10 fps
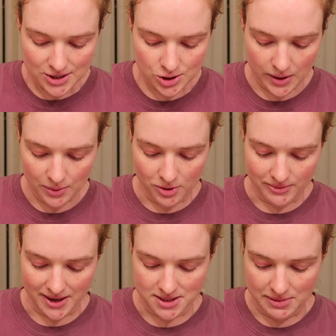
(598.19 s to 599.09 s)
So I won't
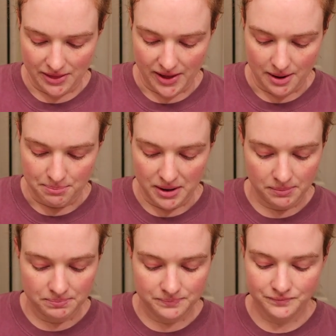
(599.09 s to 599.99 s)
rant about that,
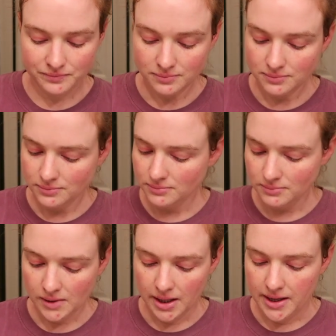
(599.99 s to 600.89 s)
but
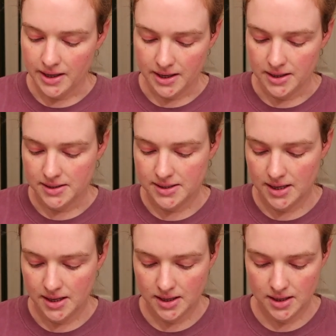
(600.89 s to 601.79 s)
it is
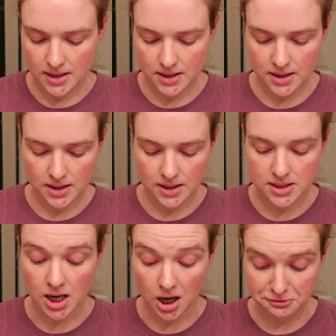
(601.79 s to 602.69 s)

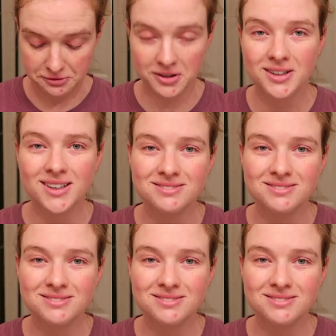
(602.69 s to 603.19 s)
tough,